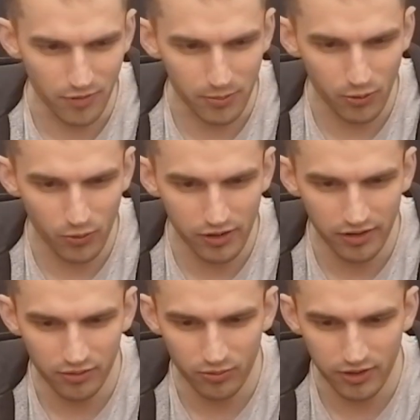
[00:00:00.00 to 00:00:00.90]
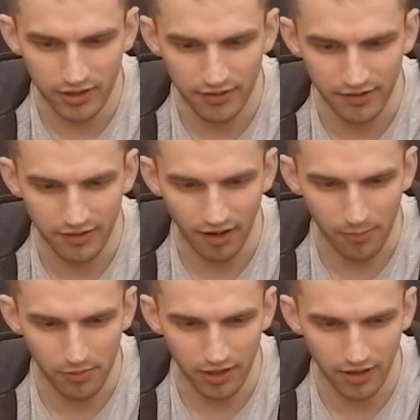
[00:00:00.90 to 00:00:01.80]
Maybe we need to heat it
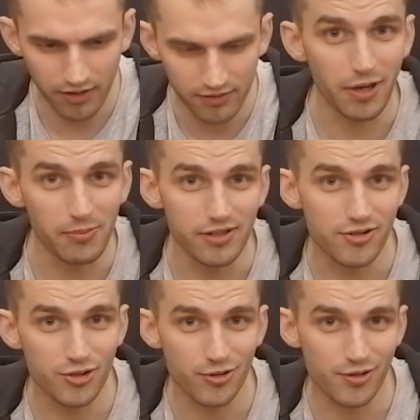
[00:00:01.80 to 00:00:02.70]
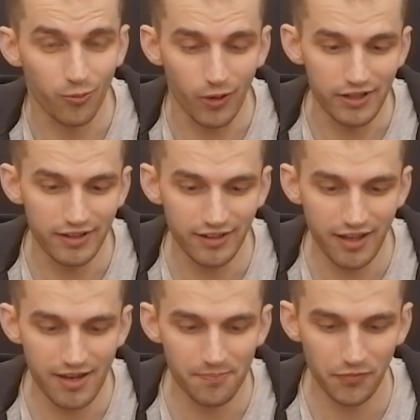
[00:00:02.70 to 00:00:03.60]
up again. Maybe it's just a waiting
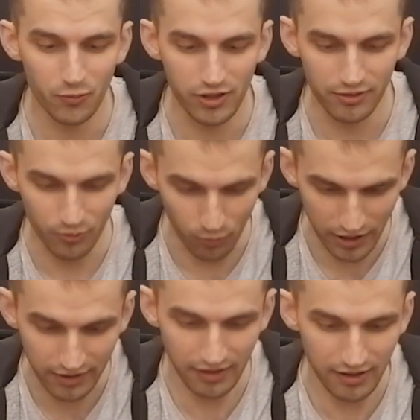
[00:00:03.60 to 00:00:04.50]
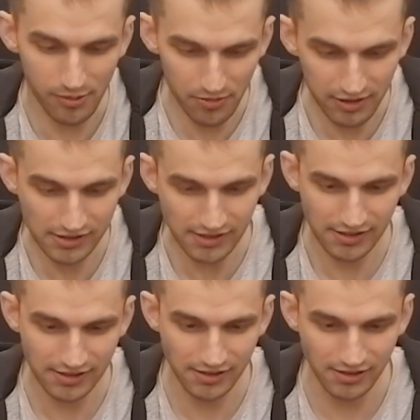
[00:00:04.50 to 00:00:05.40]
game. We need to wait a little bit
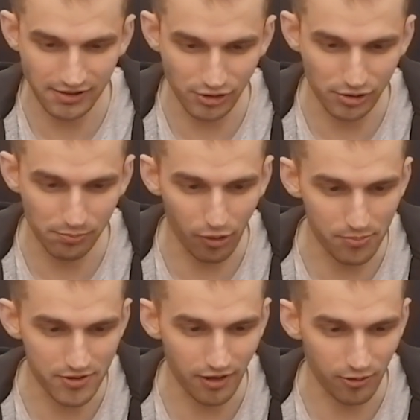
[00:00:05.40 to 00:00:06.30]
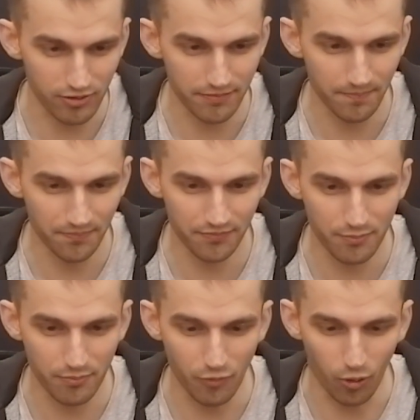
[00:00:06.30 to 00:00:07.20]
until it just pops out
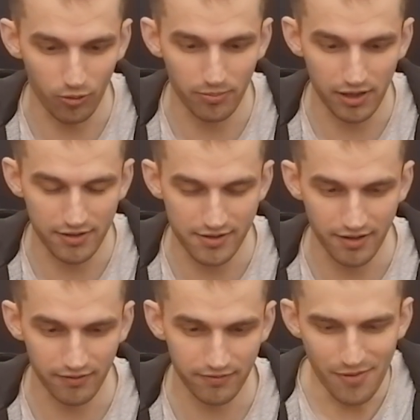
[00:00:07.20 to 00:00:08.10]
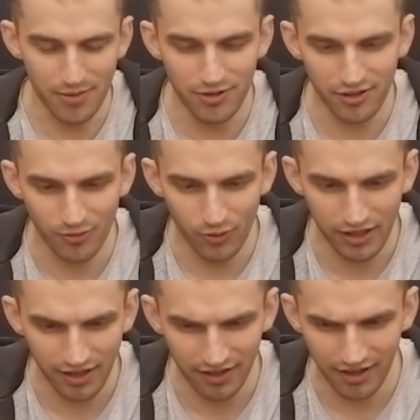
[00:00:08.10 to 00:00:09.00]
all by itself. Maybe we
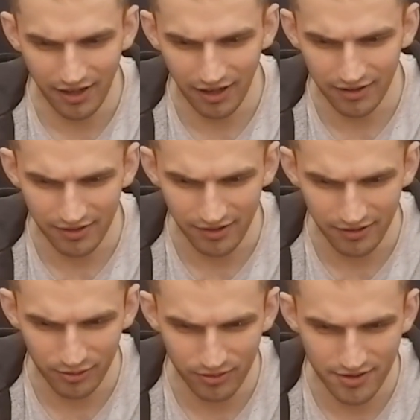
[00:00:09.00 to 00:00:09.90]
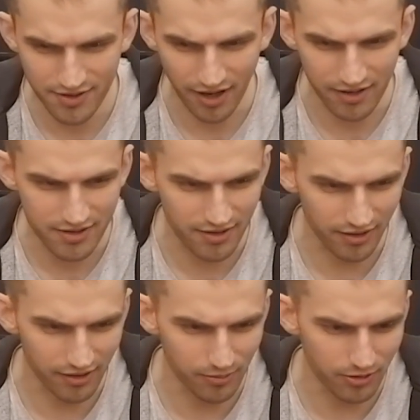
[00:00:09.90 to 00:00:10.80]
can cut into the sides a
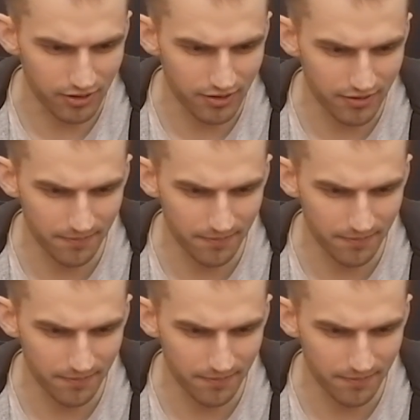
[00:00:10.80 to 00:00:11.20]
little bit.